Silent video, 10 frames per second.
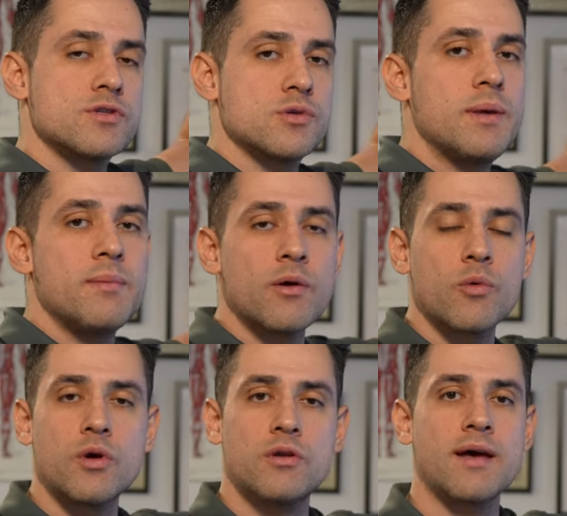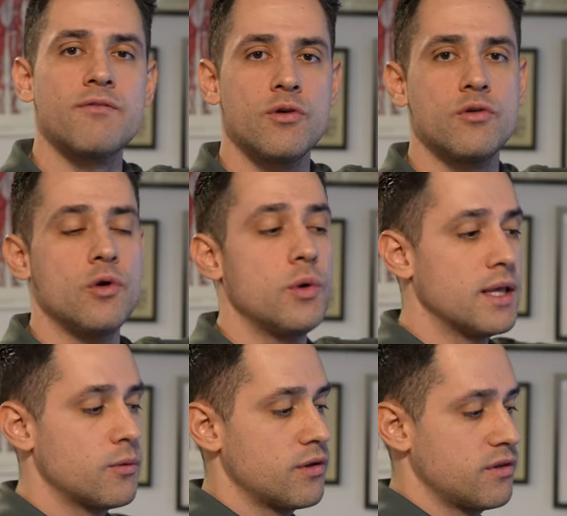swimming or whatever you're
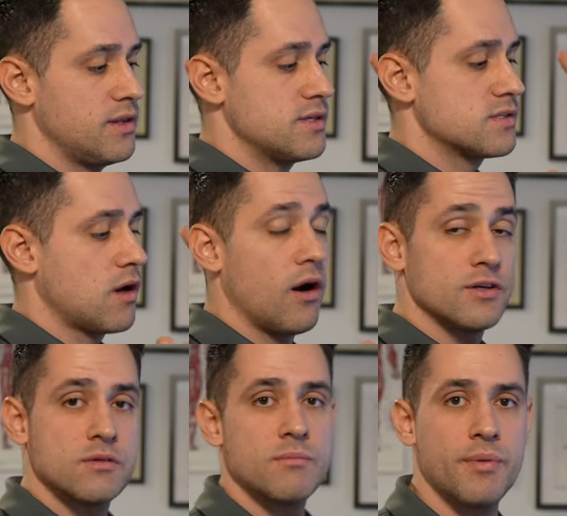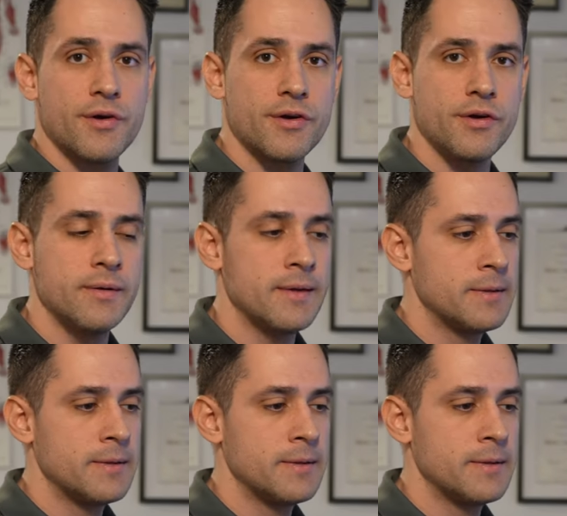doing with this awesome body.